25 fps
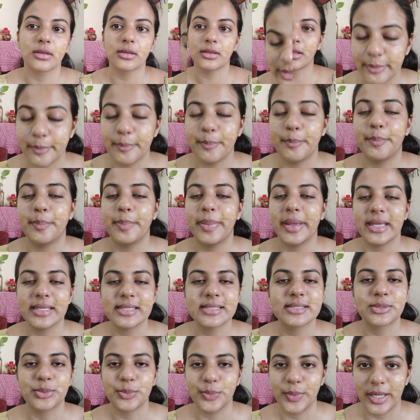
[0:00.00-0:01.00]
The
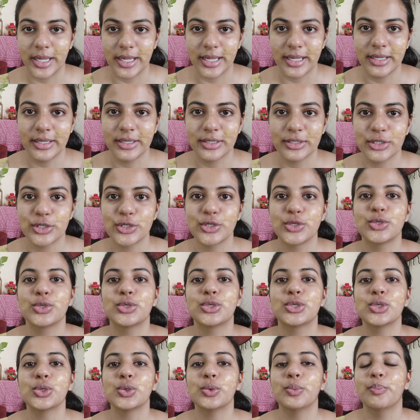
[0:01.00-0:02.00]
best way
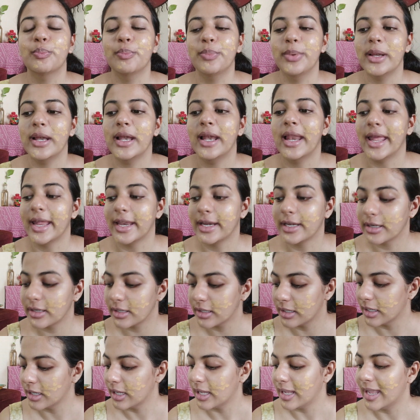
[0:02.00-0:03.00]
to
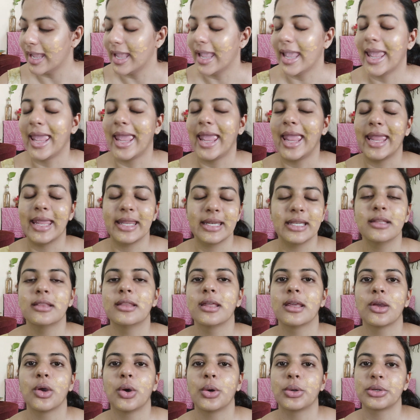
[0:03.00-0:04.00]
blend
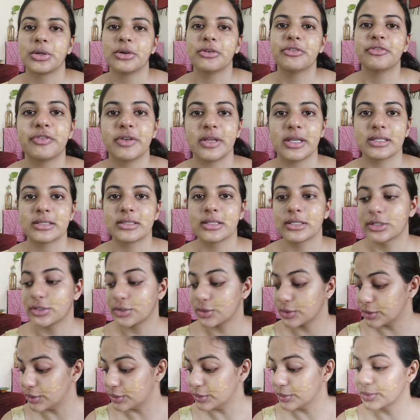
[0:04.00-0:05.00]
anything on face is
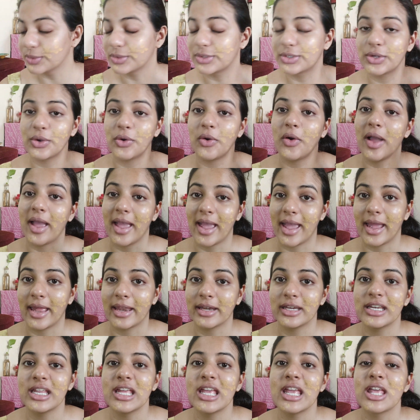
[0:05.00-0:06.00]
to use your
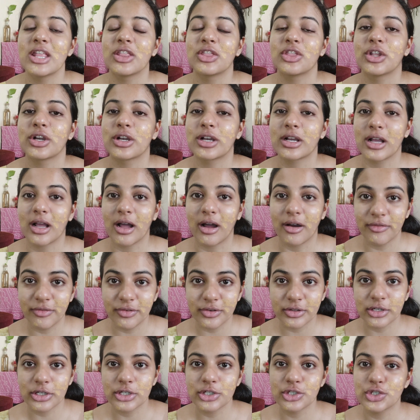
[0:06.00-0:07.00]
hand. The
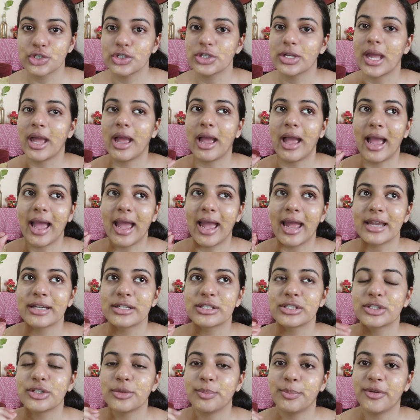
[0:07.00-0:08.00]
coverage
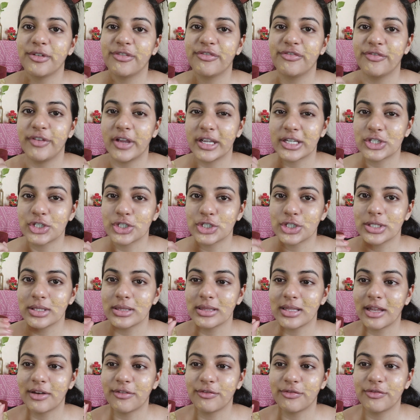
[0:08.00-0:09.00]
and the
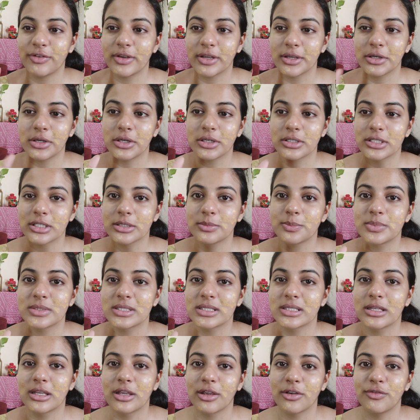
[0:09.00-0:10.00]
perfection that
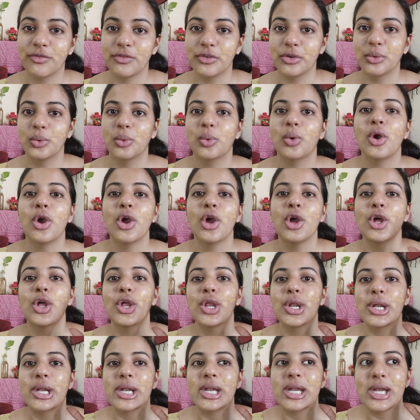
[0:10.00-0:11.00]
fingertips give you,
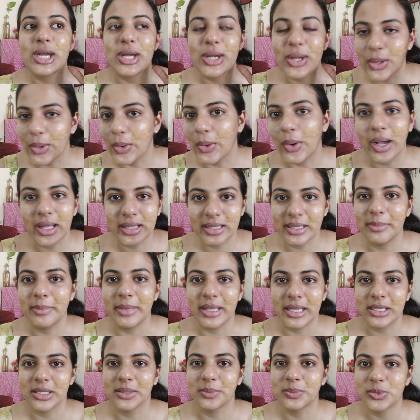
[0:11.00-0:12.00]
no other
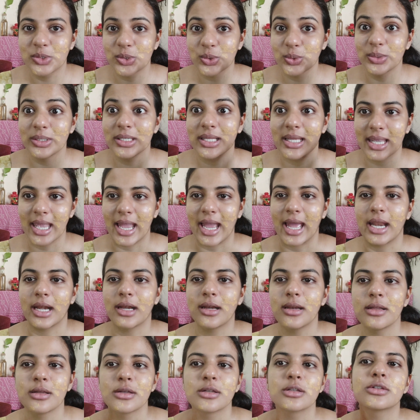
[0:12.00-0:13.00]
makeup tool
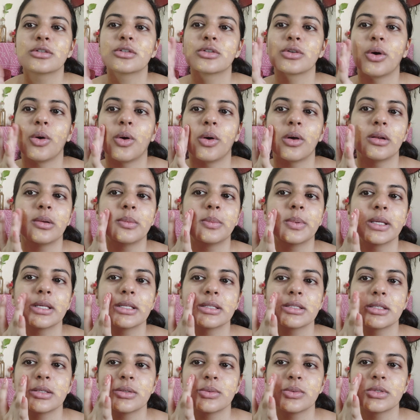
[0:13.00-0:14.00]
can. So
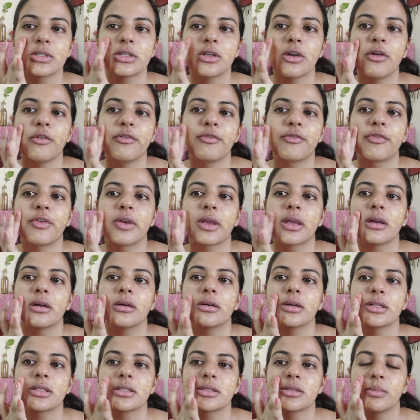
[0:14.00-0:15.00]
always use your
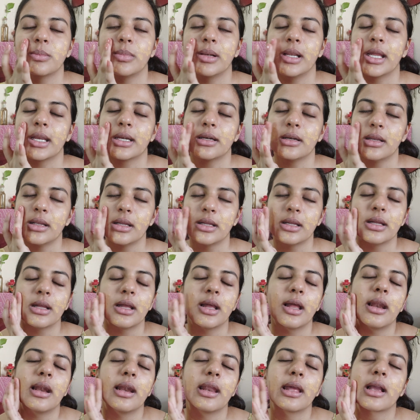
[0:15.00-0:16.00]
fingers to blend,
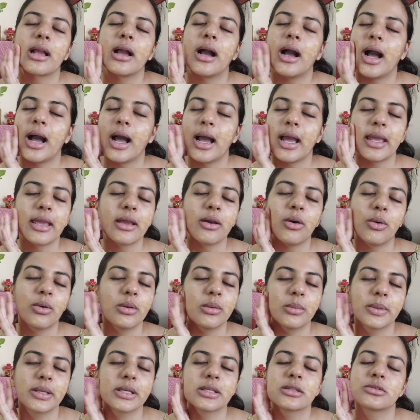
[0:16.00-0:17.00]
like I
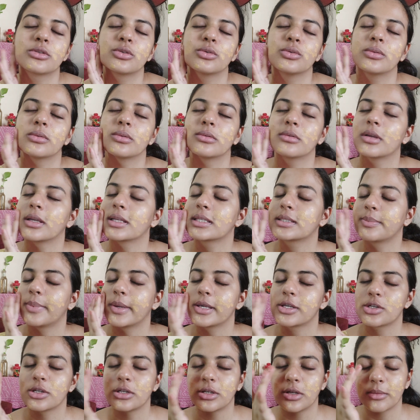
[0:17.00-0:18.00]
always do,
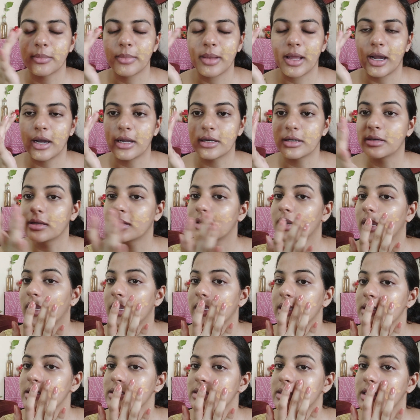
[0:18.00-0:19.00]
especially on my under
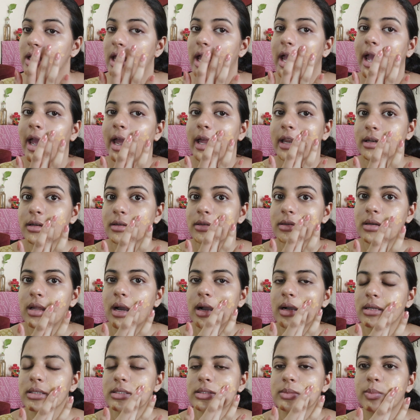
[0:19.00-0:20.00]
eyes and
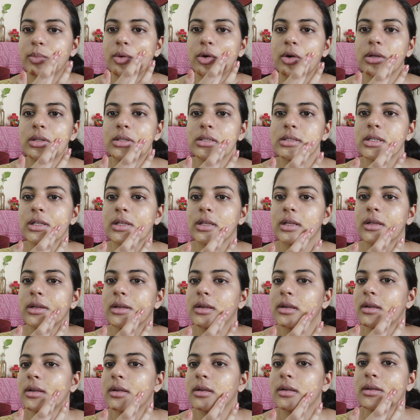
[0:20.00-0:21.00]
dark spots.
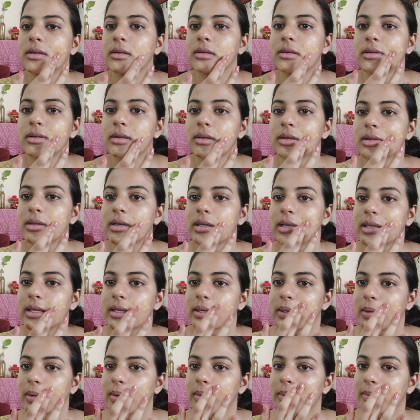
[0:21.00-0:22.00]

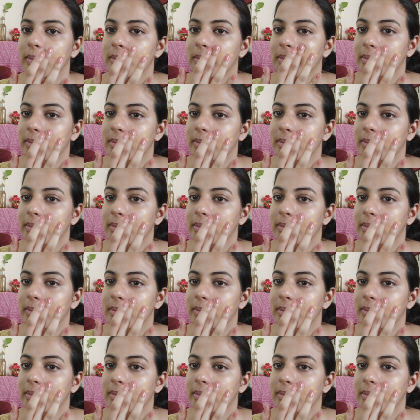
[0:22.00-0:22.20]
Great.